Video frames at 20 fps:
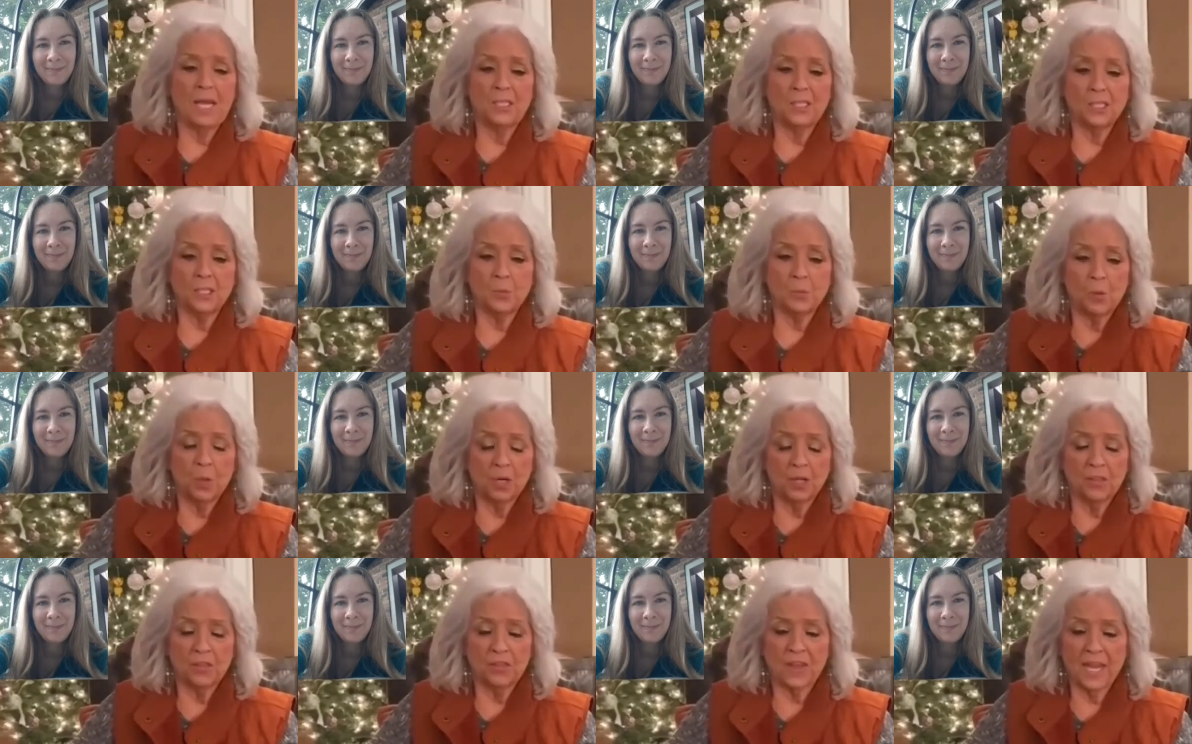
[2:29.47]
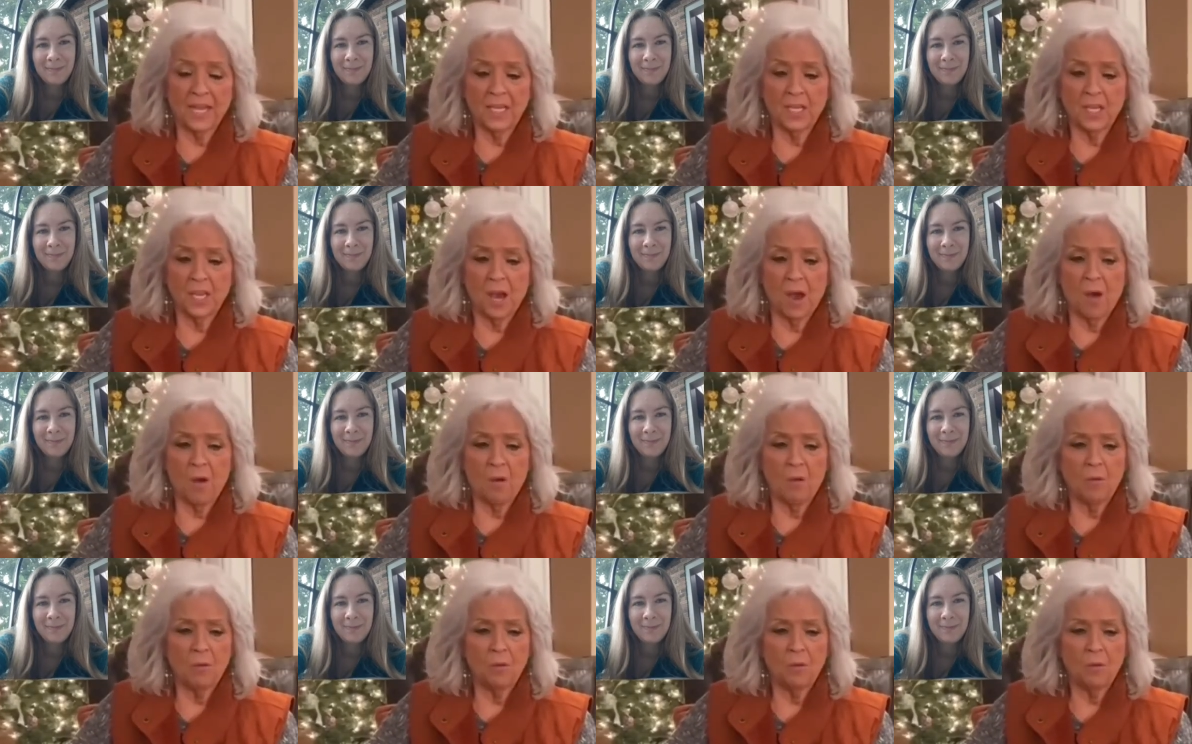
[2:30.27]
Speaker 1: just want to thank
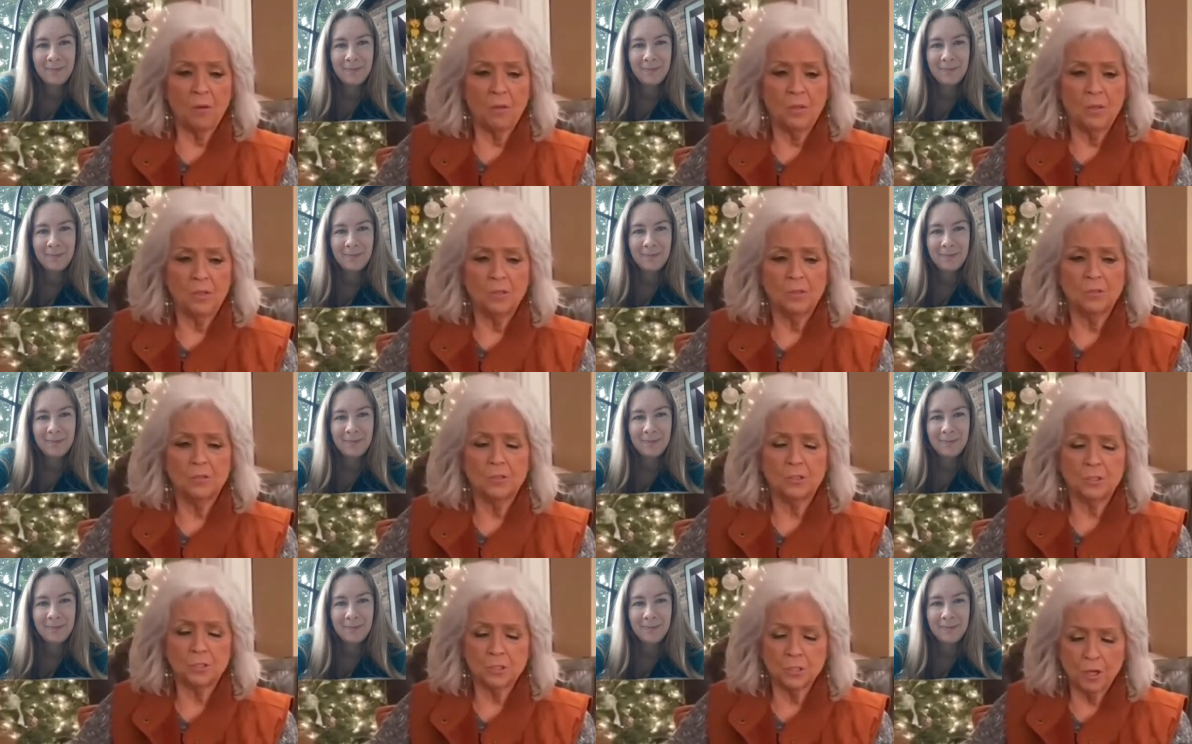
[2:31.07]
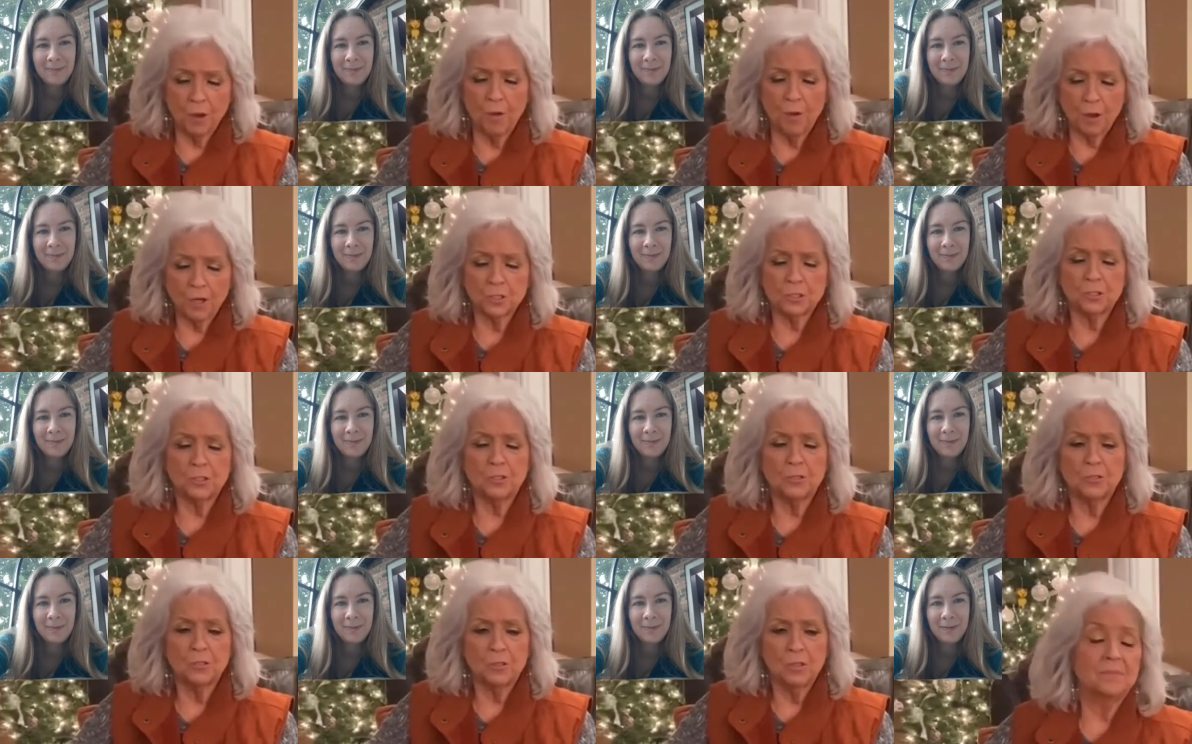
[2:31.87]
y'all so
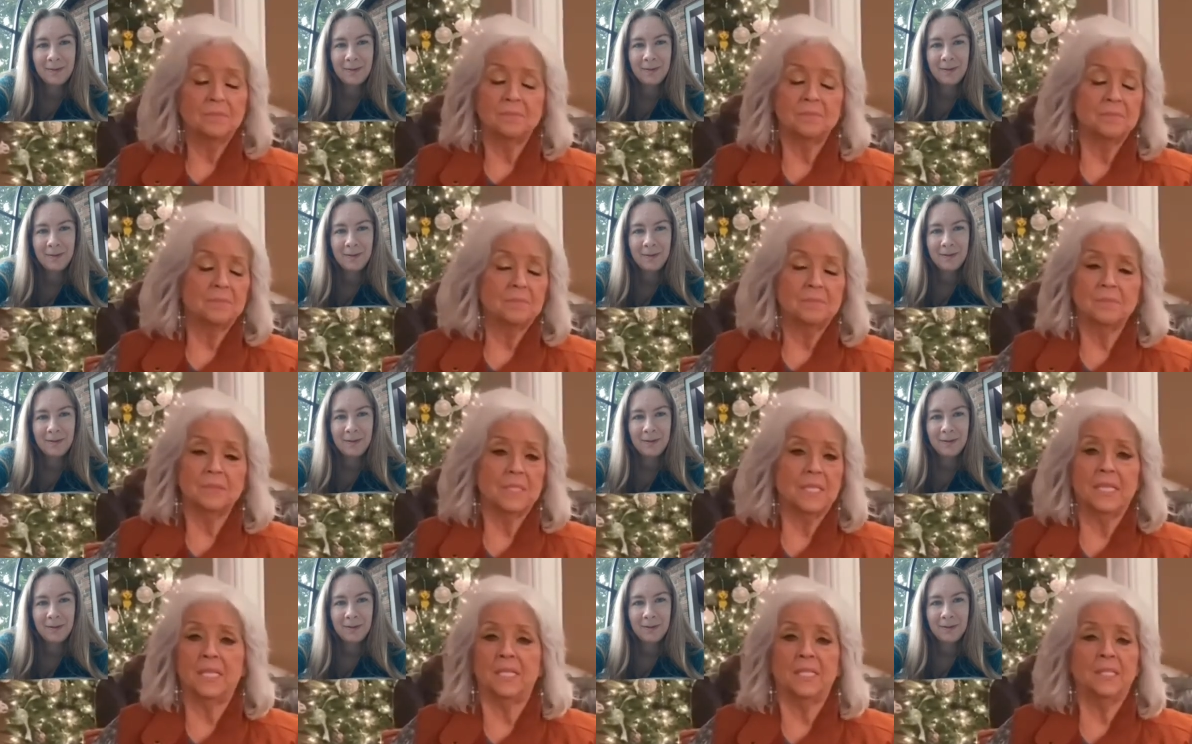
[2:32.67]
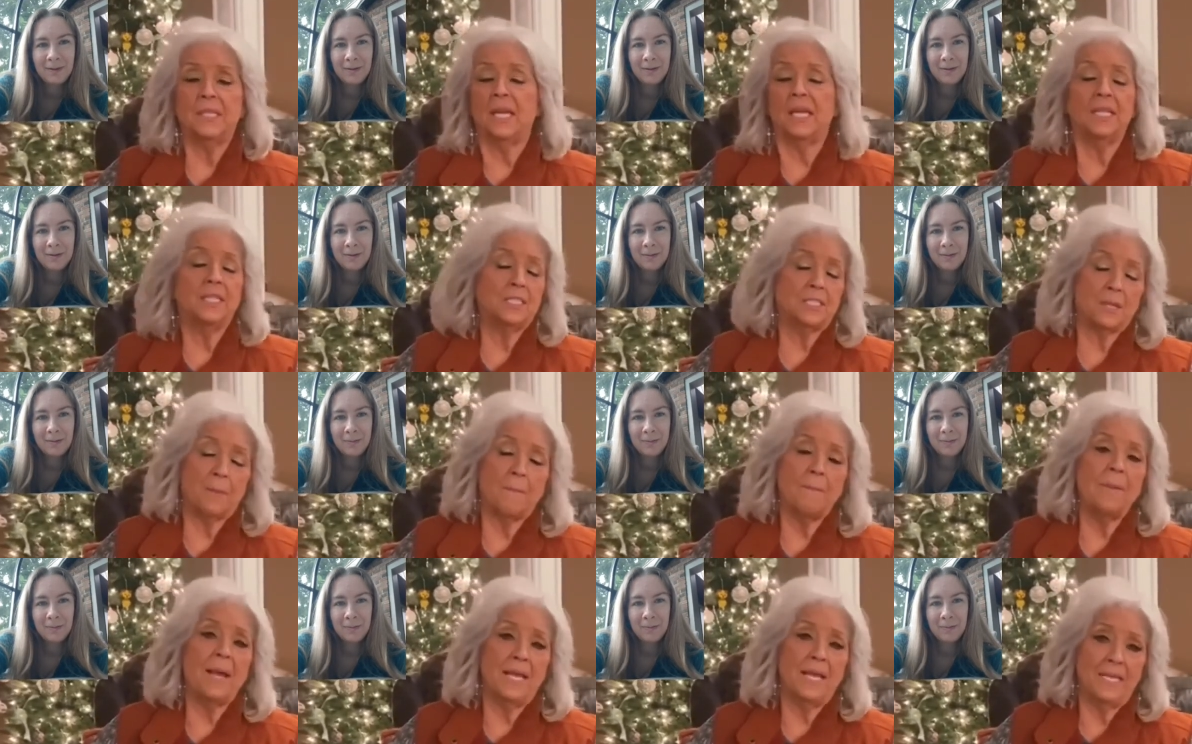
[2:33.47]
much. It, it's
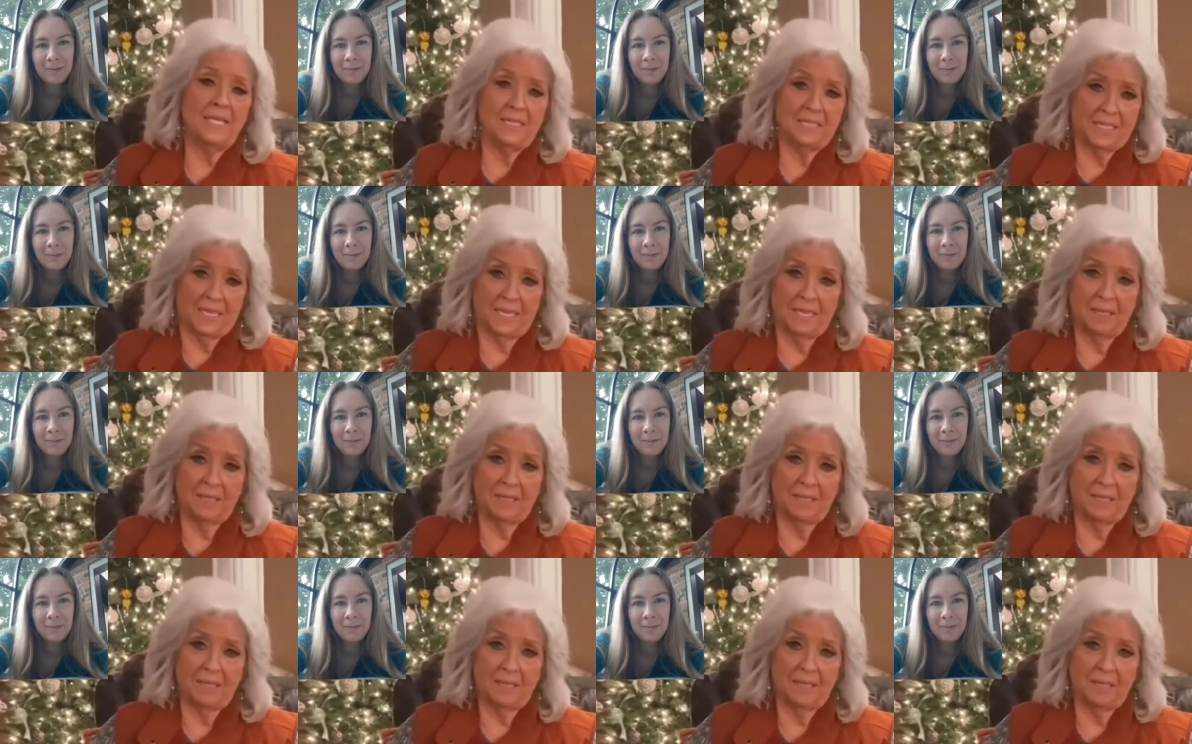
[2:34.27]
amazing.